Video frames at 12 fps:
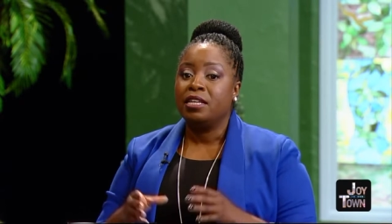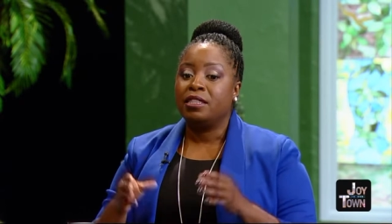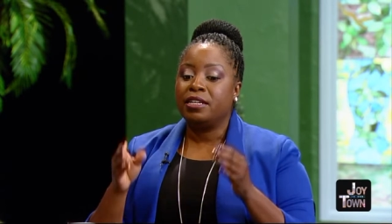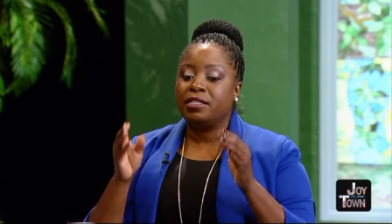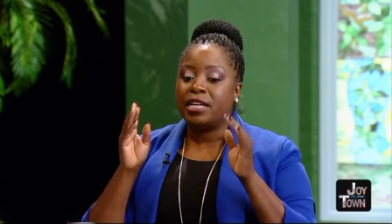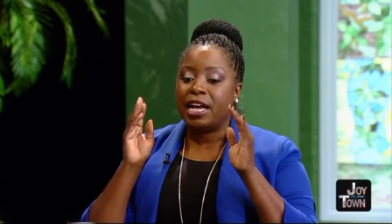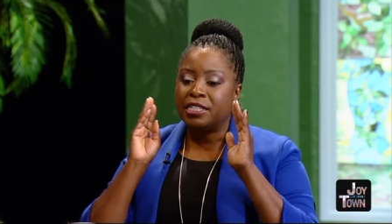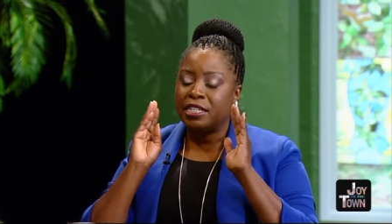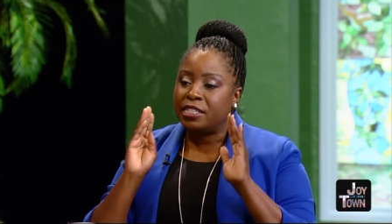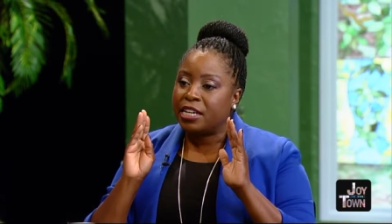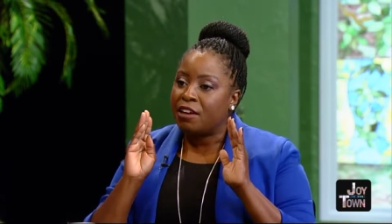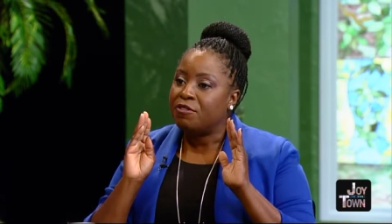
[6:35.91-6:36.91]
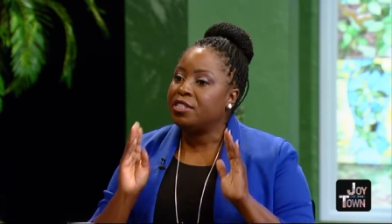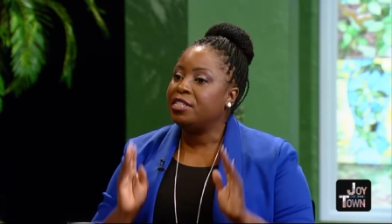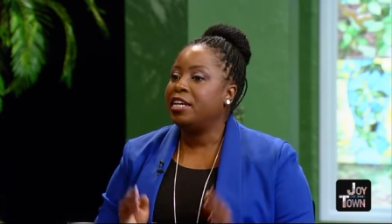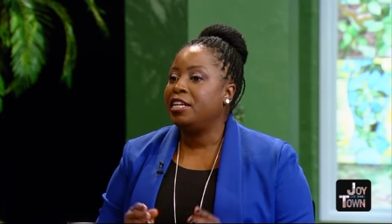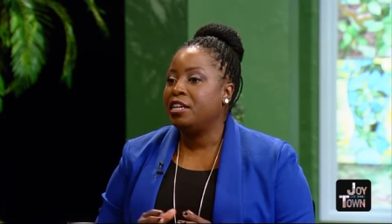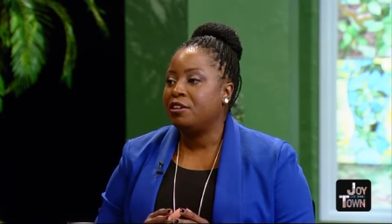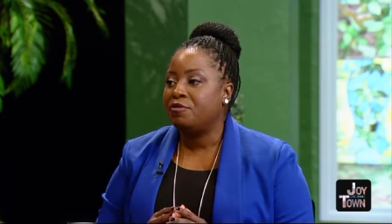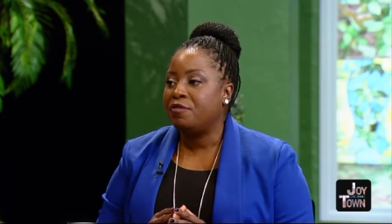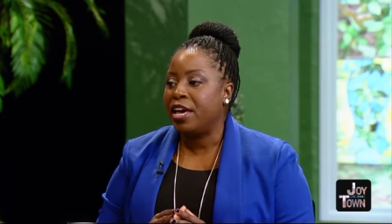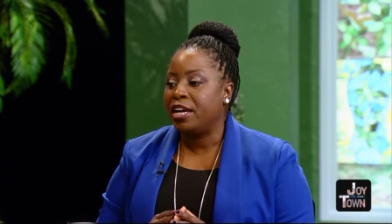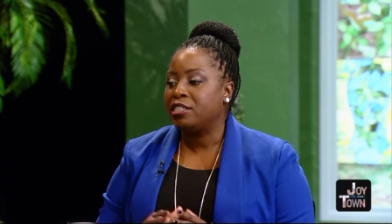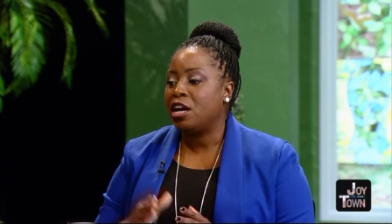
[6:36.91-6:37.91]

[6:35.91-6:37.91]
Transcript: this has a devastating effect